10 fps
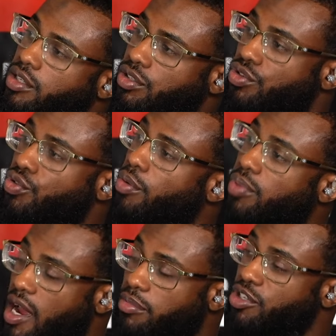you're gonna
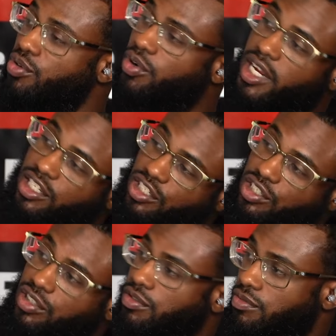probably do it at your
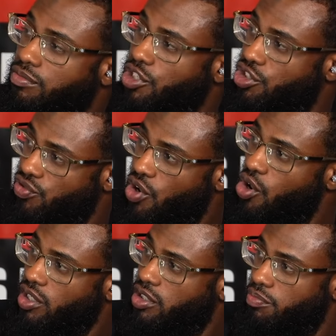
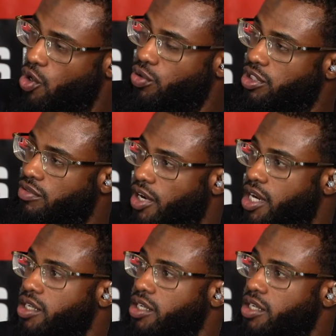strongest motion, right?